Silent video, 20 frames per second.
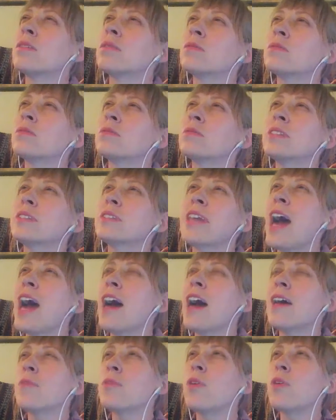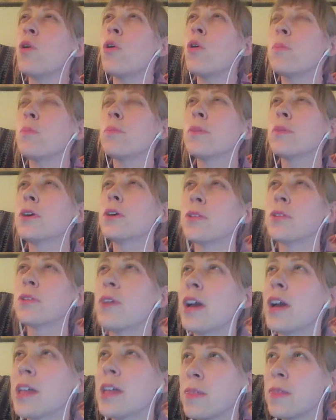Yeah, the whole
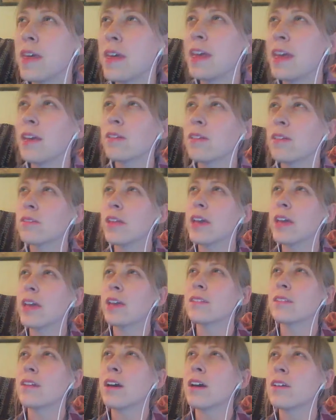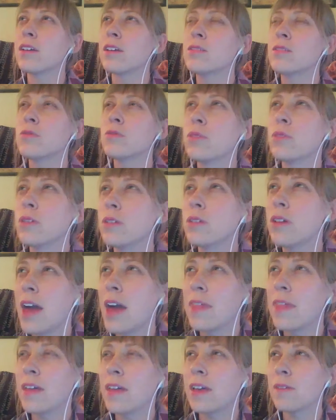birthright thing, like I
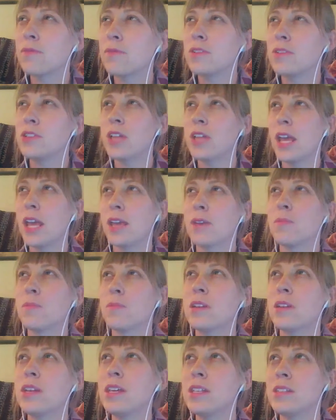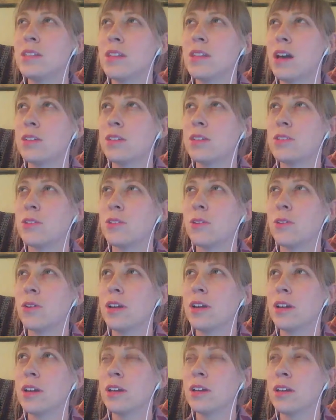think of the Jacob and Esau
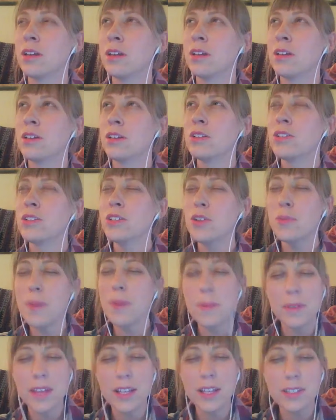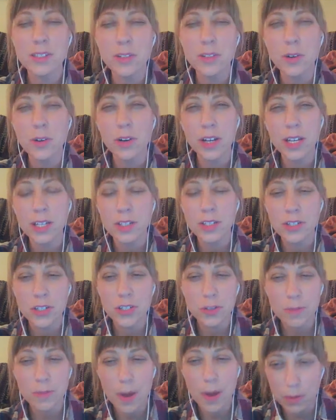story. Do you remember that story? Do you
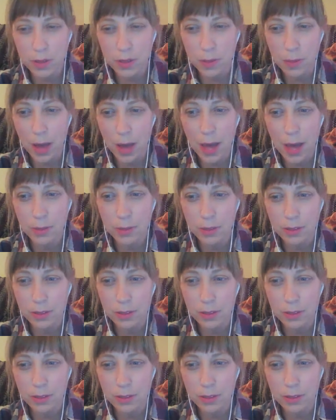remember the Bible?